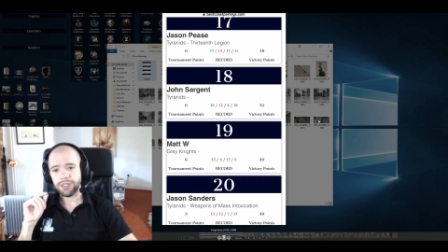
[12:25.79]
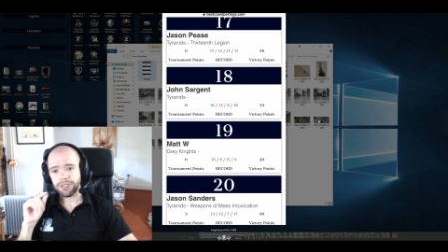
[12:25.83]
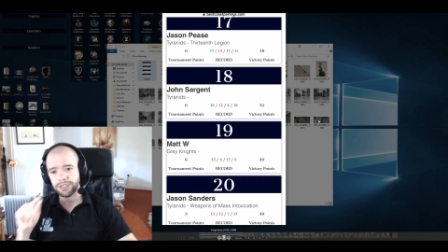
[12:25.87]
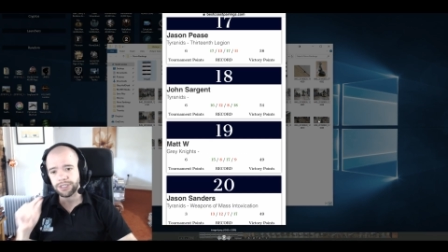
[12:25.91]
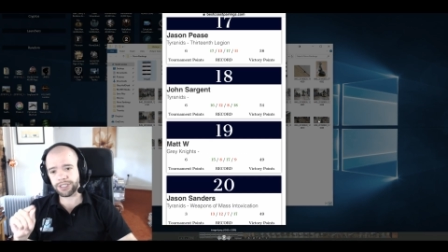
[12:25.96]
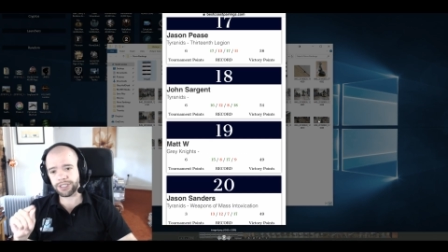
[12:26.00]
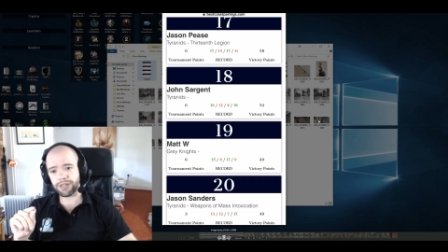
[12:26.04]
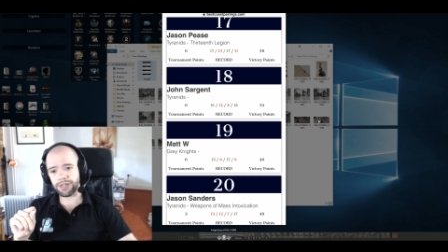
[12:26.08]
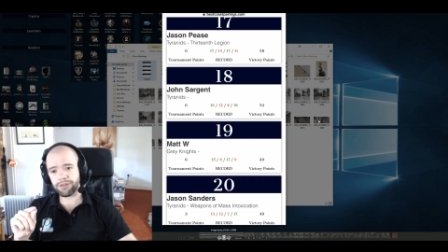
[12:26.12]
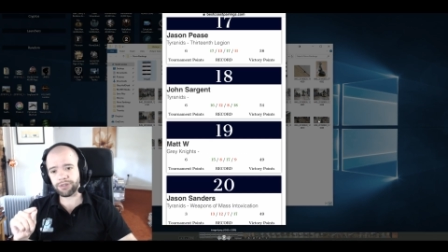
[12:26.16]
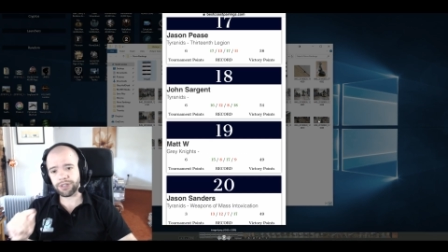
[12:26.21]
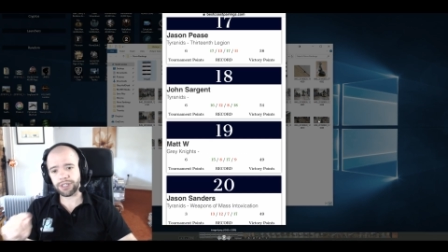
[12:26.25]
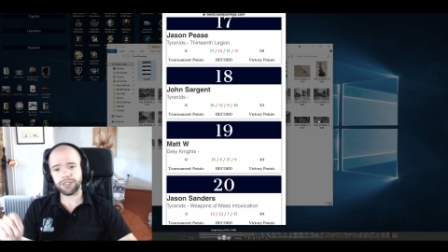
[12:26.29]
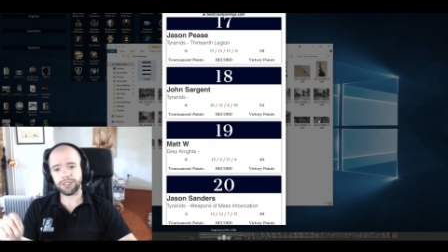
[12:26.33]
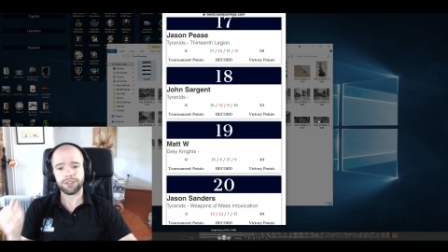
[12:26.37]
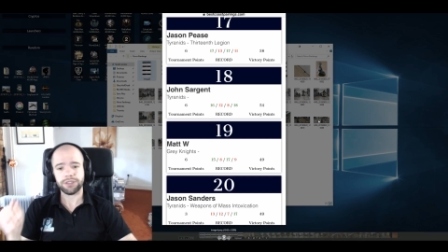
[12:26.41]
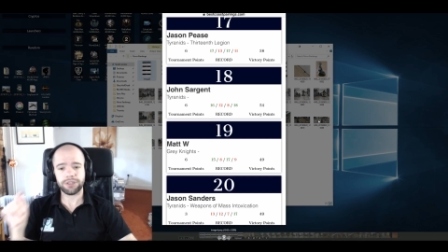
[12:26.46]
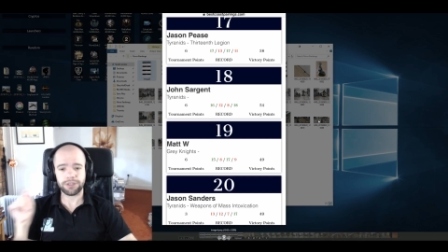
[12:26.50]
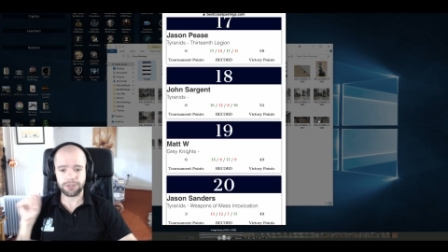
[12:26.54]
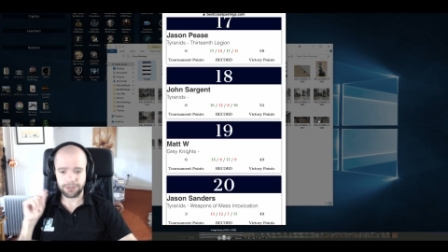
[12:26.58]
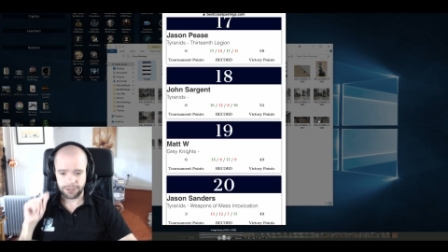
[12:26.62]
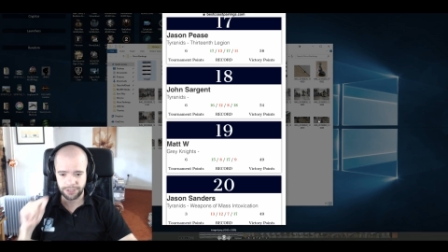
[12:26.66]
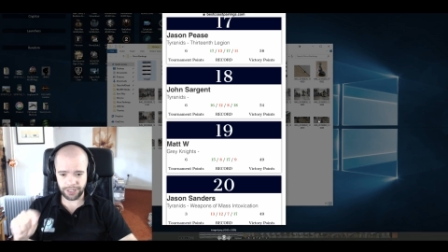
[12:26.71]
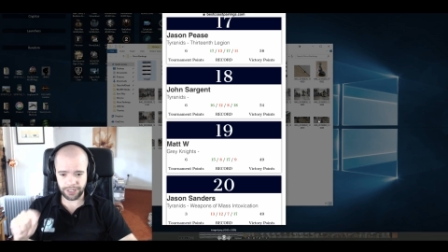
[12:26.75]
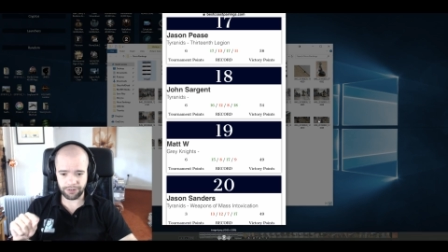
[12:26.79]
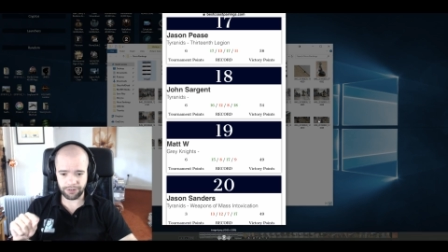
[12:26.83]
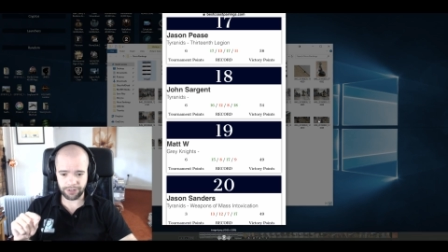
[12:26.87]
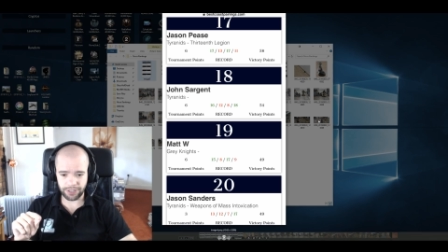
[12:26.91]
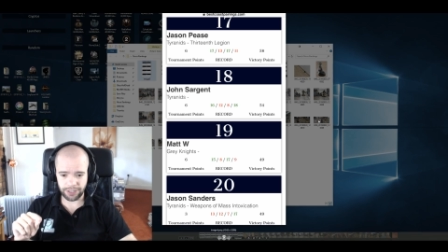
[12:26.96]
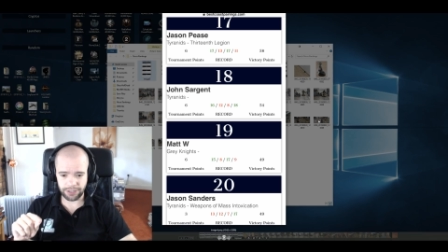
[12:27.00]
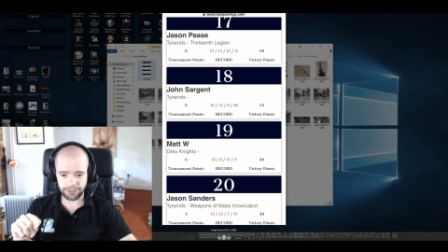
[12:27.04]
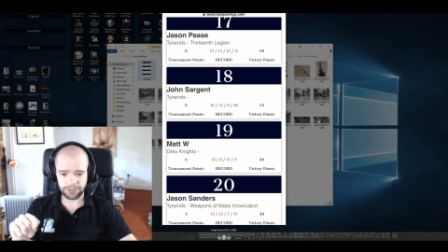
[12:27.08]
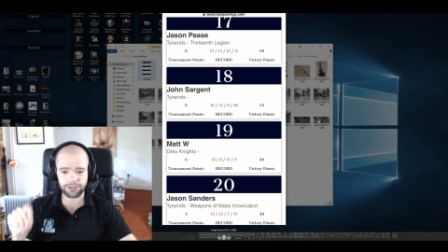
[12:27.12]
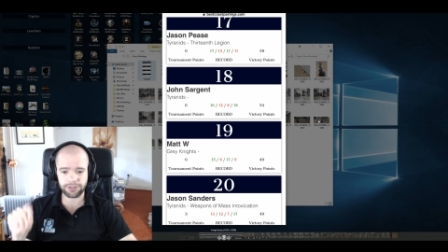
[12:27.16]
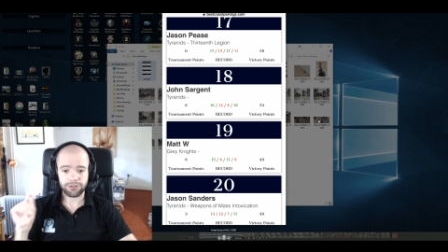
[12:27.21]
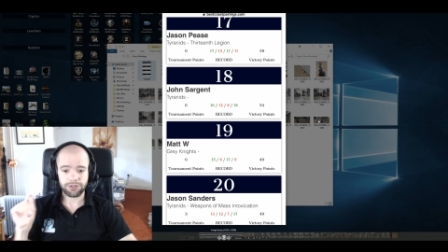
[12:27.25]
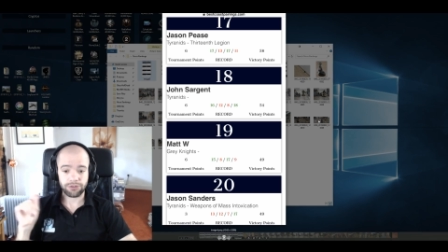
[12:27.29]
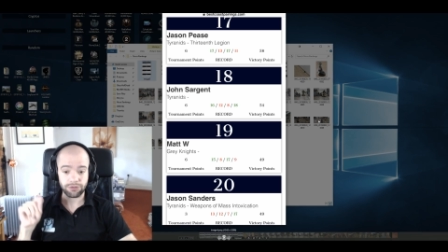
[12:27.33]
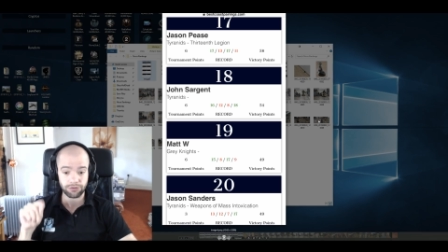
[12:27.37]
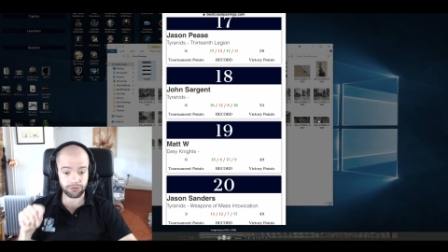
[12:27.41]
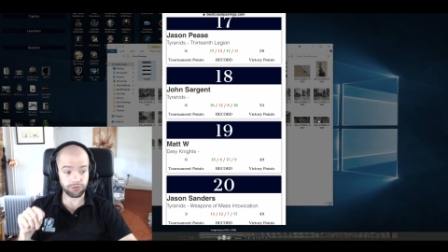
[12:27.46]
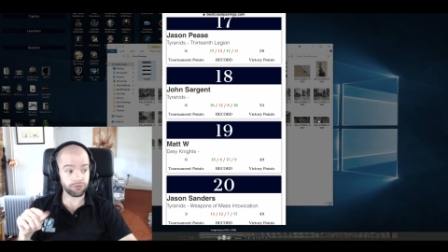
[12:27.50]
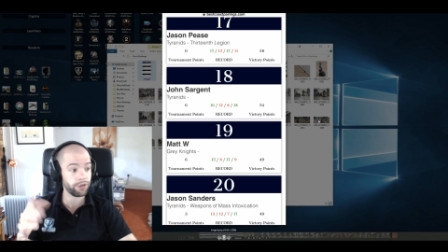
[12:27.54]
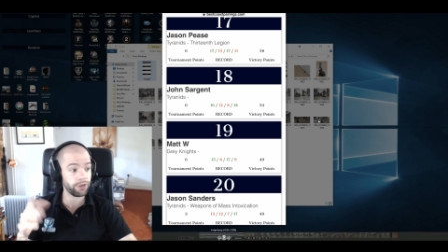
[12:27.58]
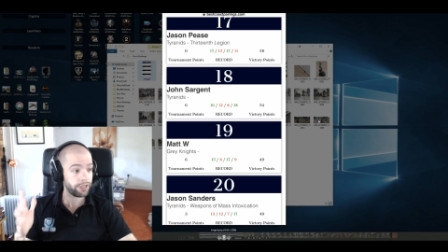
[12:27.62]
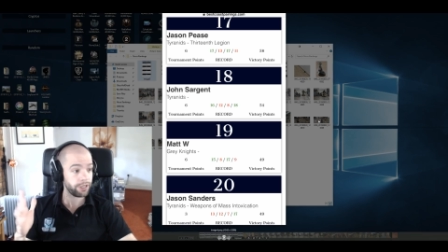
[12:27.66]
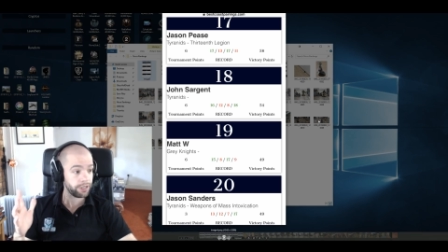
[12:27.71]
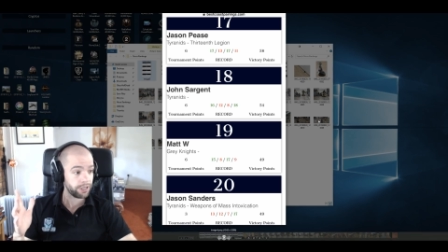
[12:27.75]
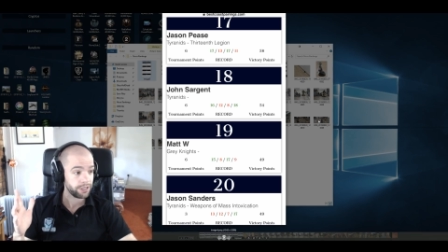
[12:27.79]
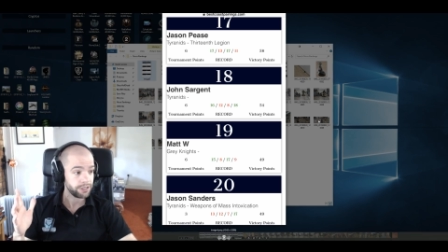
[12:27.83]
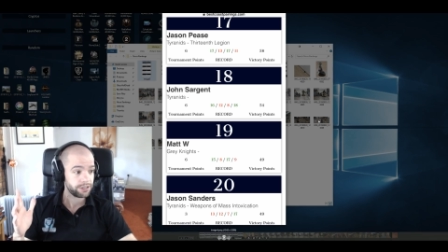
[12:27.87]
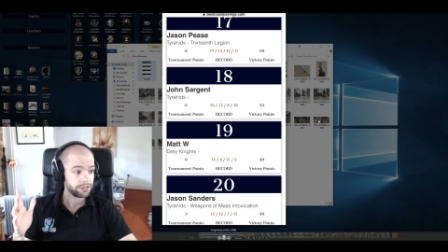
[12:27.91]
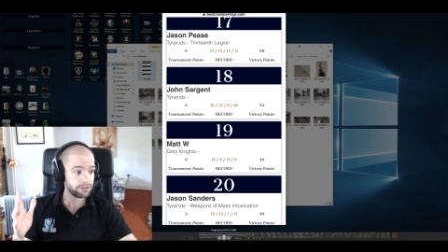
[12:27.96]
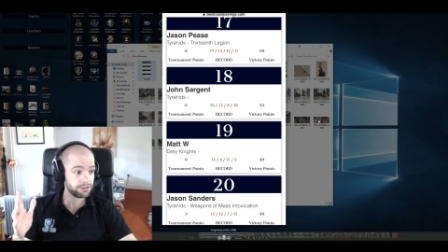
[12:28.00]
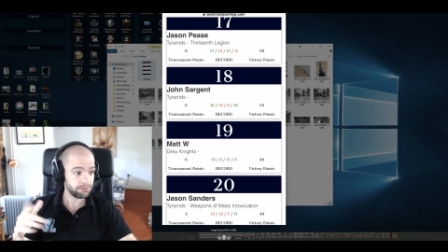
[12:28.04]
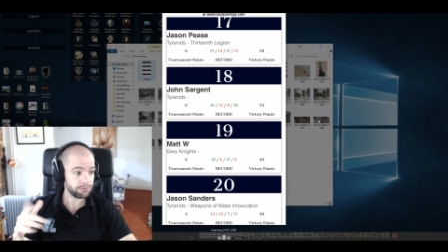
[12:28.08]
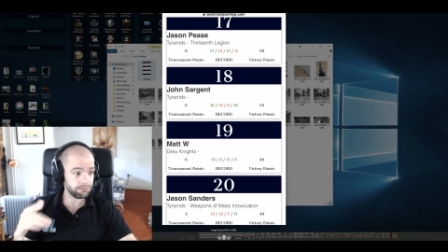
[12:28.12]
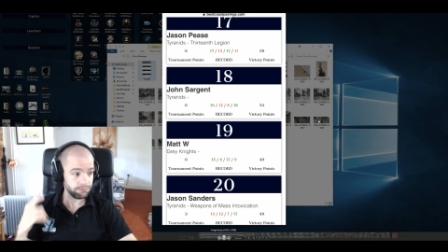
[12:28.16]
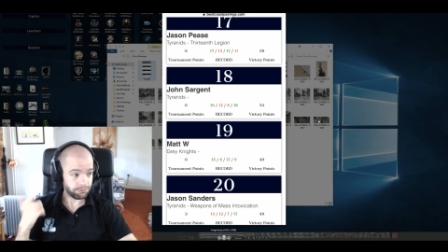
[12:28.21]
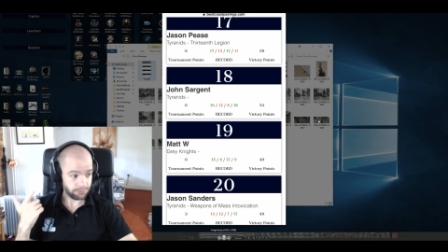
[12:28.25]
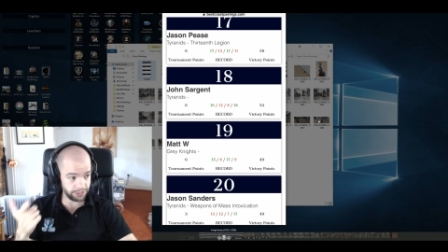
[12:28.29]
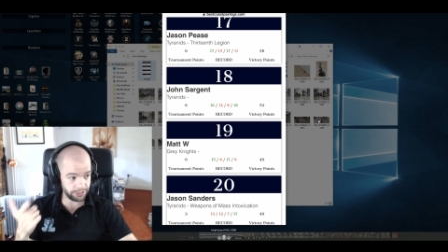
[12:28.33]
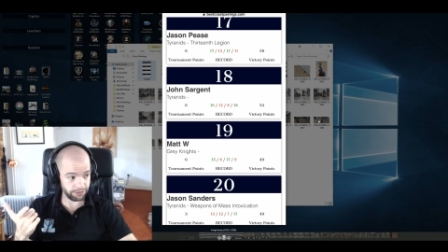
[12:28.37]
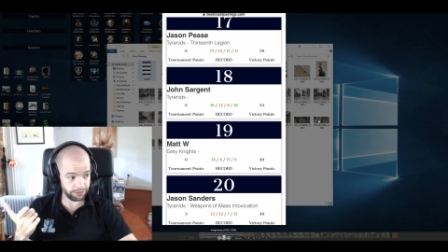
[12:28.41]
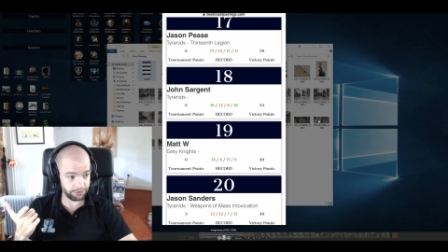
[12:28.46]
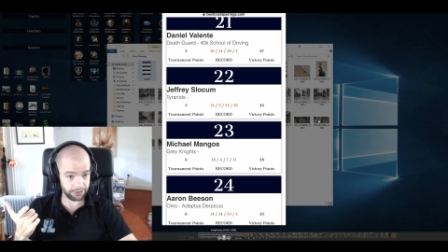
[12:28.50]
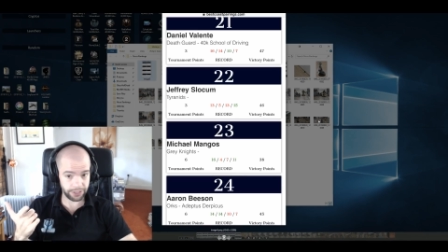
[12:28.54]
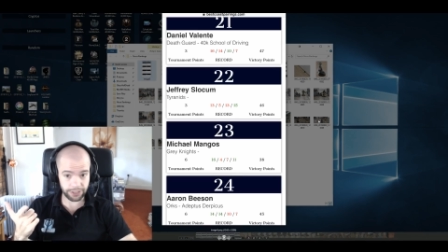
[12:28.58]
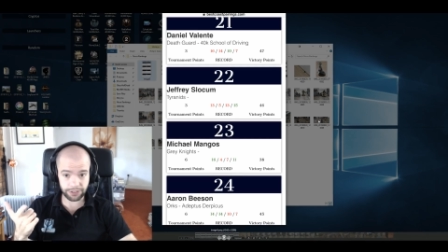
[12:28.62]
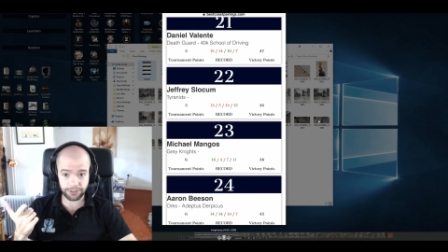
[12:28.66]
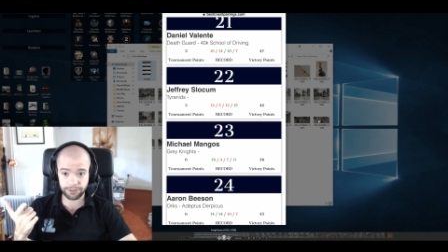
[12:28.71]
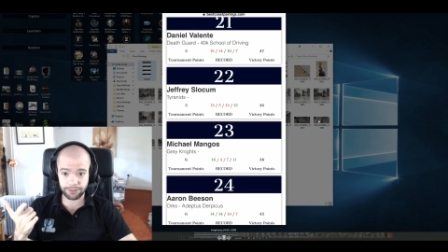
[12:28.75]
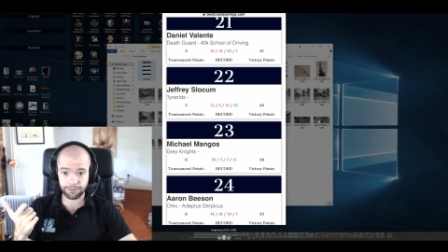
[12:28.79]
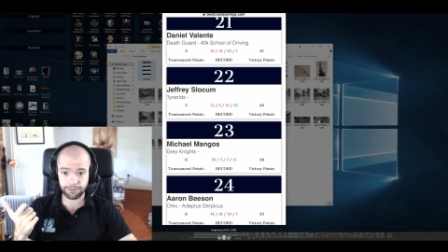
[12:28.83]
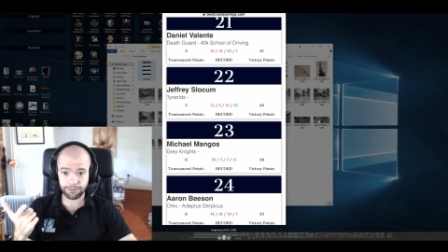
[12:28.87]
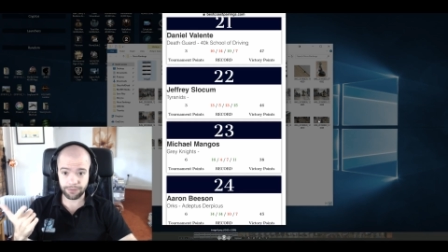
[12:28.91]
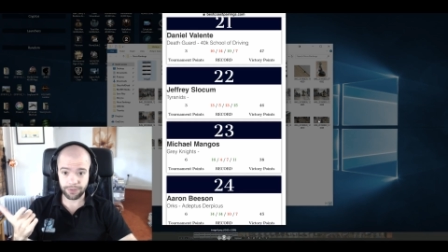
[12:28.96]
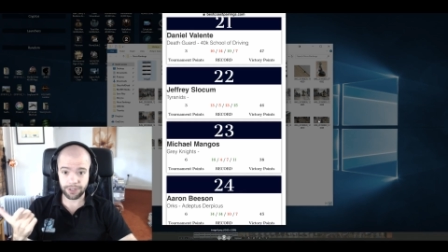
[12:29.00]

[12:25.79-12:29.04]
Tyranids, Tyranids, Grey Knights, Tyranids,